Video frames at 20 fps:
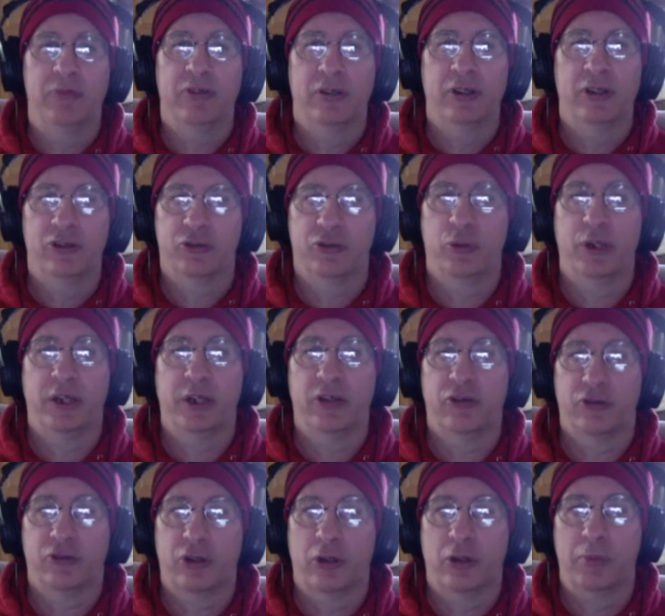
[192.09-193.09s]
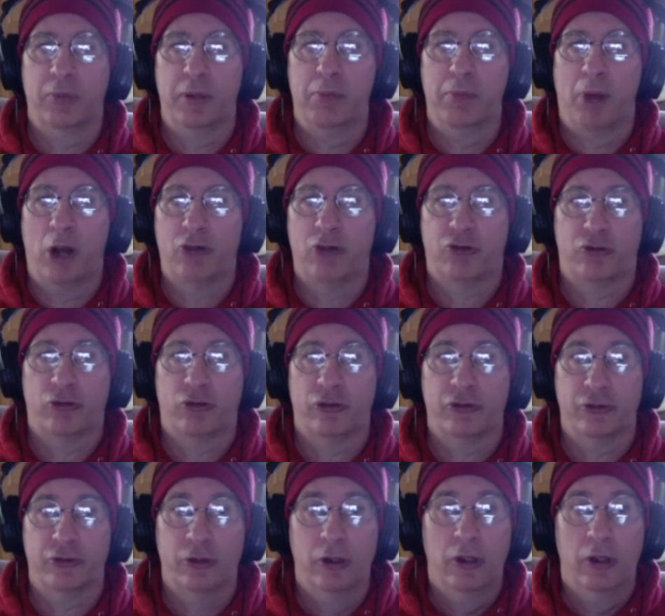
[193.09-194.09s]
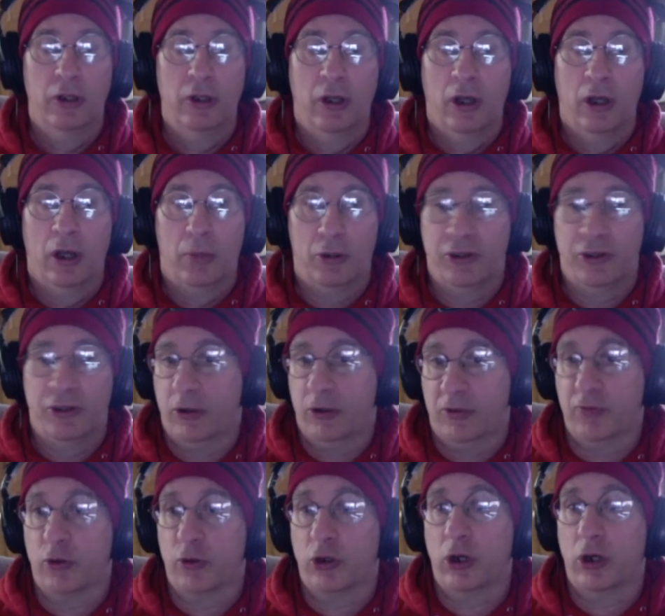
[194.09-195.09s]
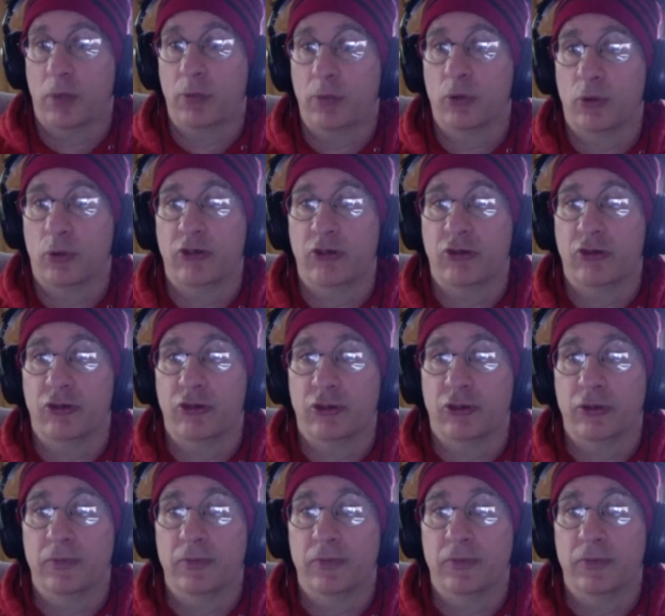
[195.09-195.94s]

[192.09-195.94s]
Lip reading: And this week it's going to be monstrous, particularly for a couple of regions.